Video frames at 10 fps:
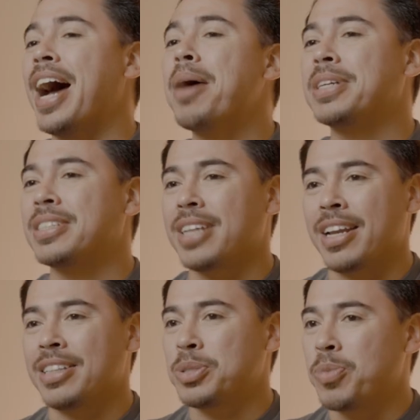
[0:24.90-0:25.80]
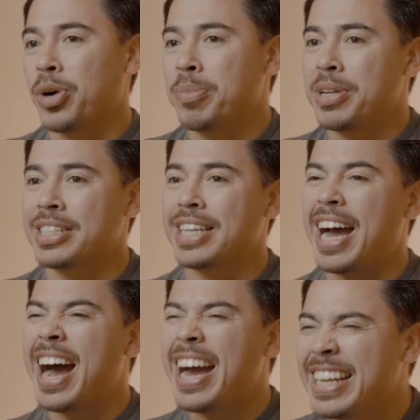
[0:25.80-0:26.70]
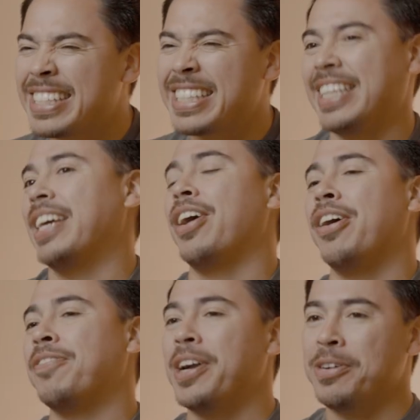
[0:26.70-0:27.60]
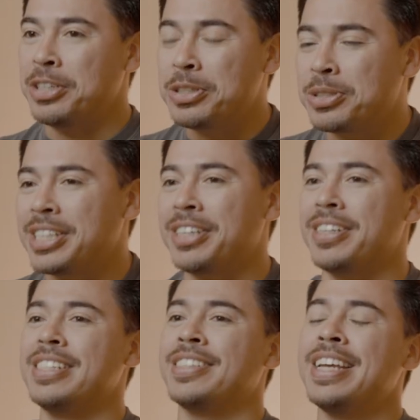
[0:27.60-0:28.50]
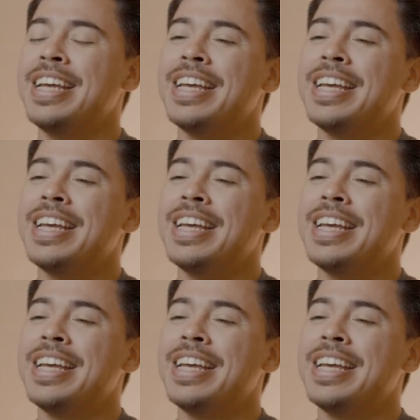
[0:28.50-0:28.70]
And I'm excited this morning because I get to kick off our new series,